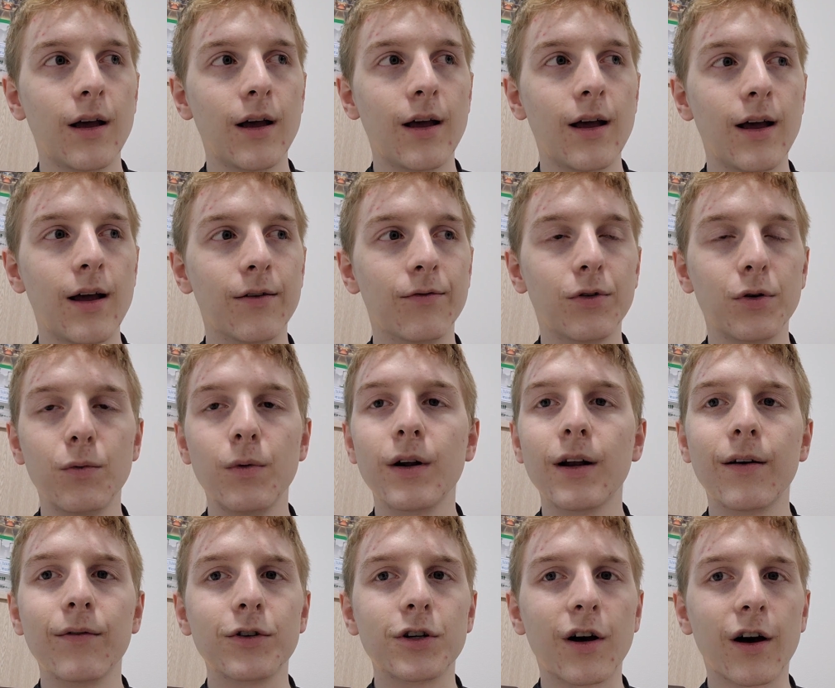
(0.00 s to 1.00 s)
everyone
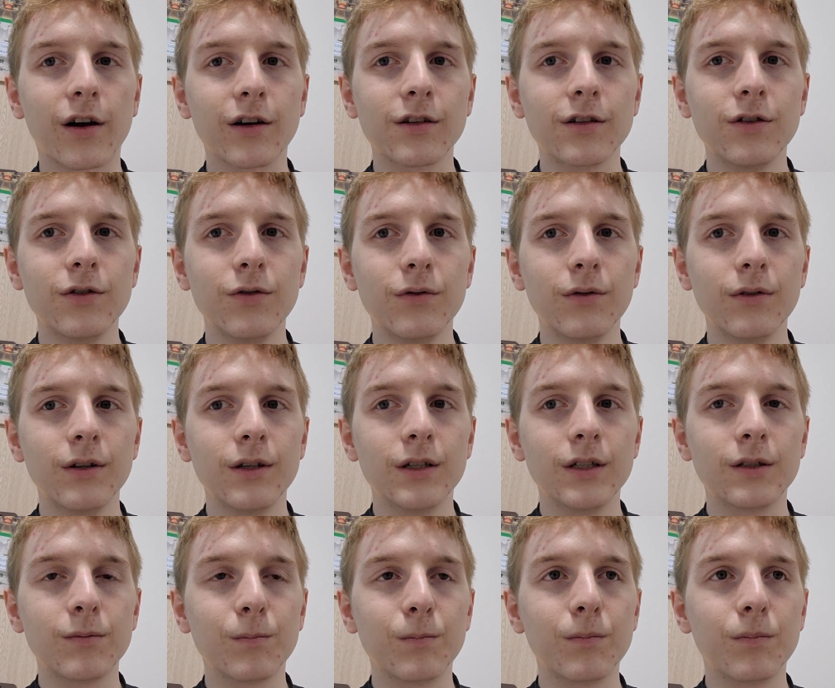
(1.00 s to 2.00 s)
I've talked to
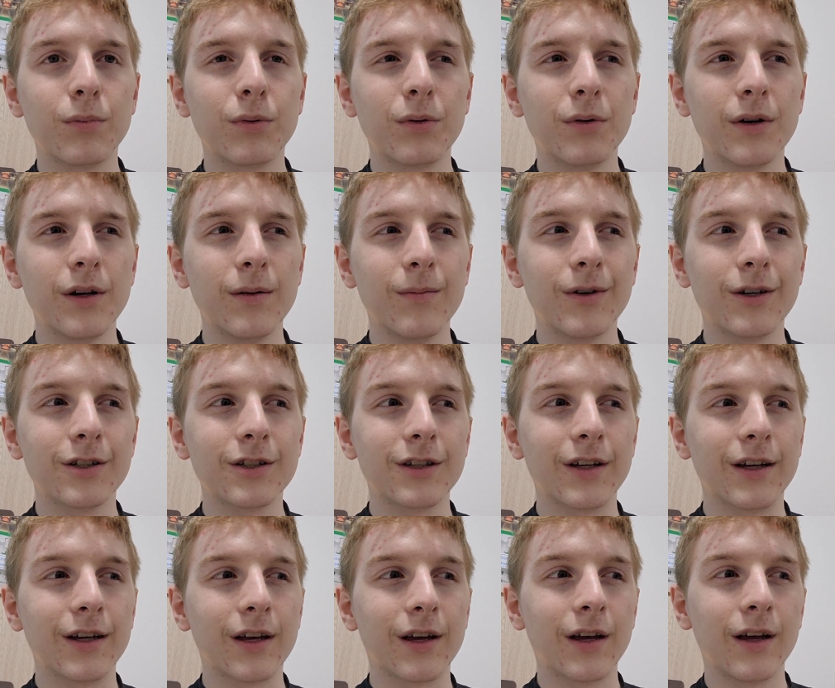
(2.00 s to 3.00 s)
is pretty much
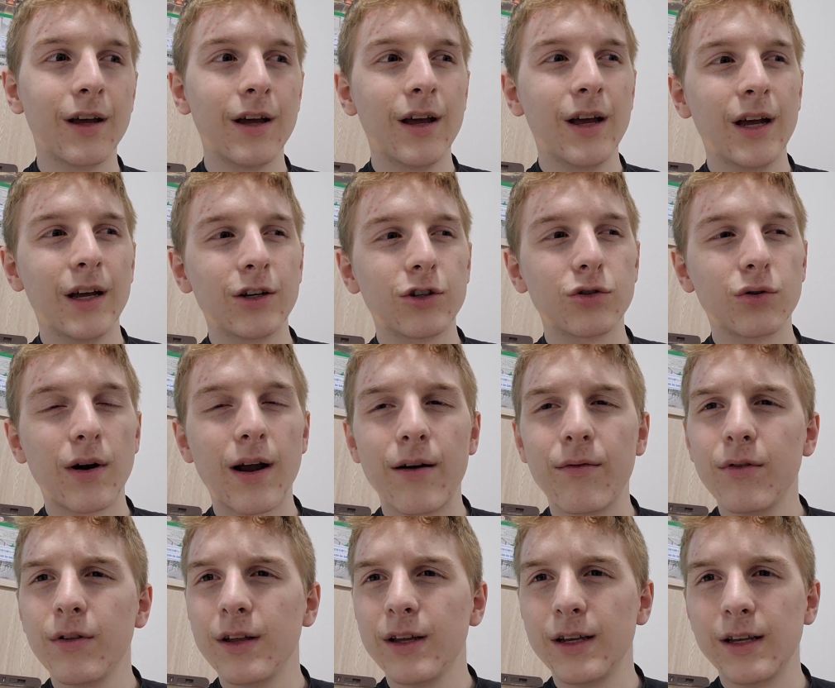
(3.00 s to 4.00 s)
like
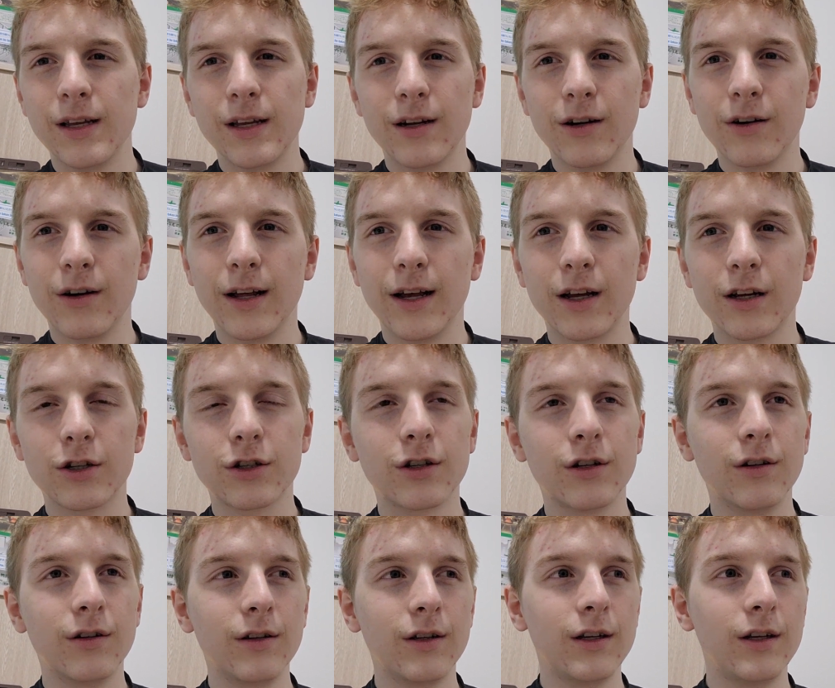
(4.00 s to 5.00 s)
traveling
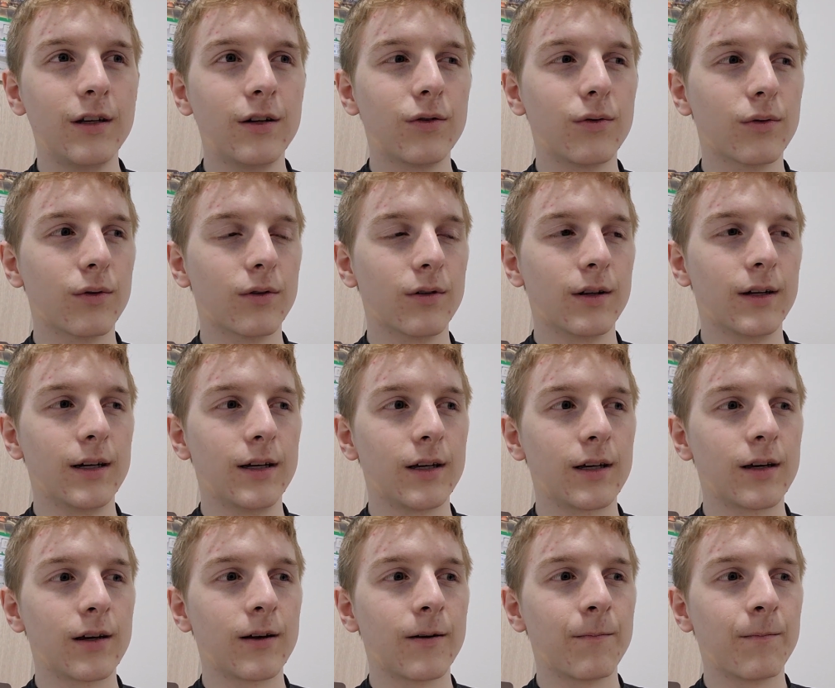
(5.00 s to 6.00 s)
internationally or
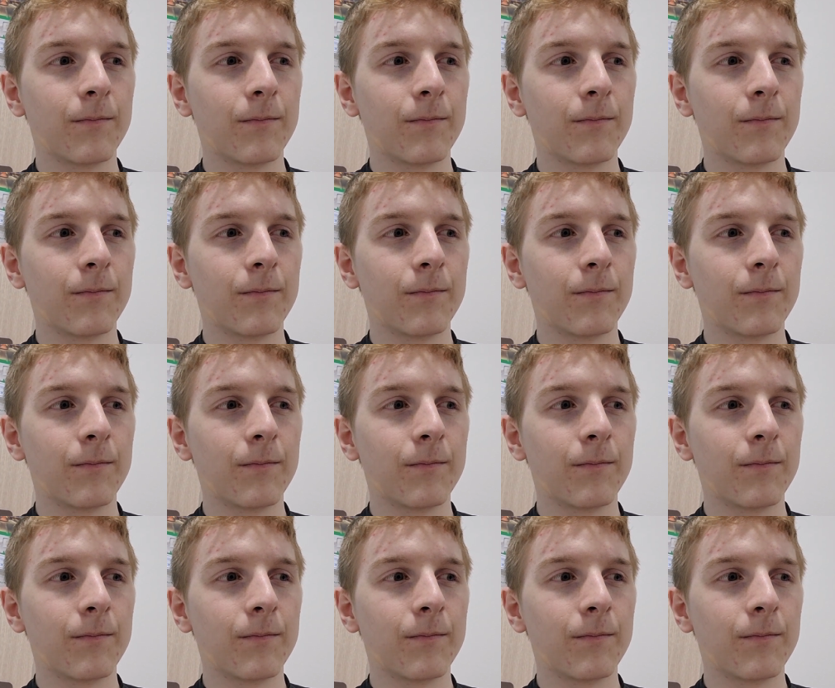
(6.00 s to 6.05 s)
like